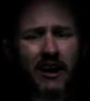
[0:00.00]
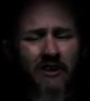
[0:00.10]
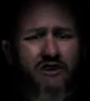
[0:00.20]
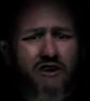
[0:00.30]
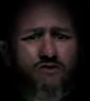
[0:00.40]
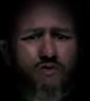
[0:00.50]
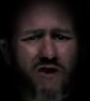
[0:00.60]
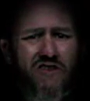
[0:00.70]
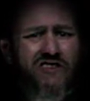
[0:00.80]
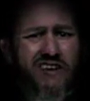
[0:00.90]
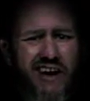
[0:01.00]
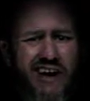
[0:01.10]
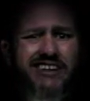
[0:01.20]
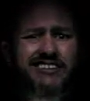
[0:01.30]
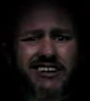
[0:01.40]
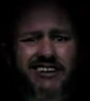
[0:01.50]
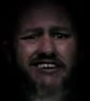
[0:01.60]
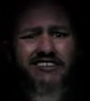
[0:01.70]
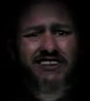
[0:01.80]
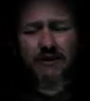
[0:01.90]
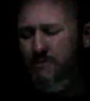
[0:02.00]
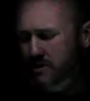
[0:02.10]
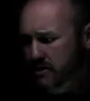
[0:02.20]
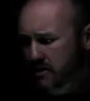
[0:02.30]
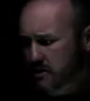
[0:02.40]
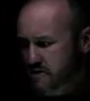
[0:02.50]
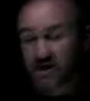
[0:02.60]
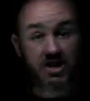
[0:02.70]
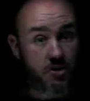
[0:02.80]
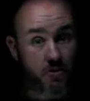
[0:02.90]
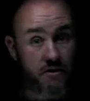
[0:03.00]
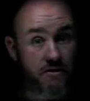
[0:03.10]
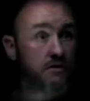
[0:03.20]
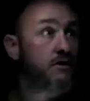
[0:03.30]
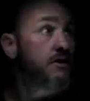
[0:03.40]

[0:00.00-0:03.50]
the areas where there's an x-intercept to deal with.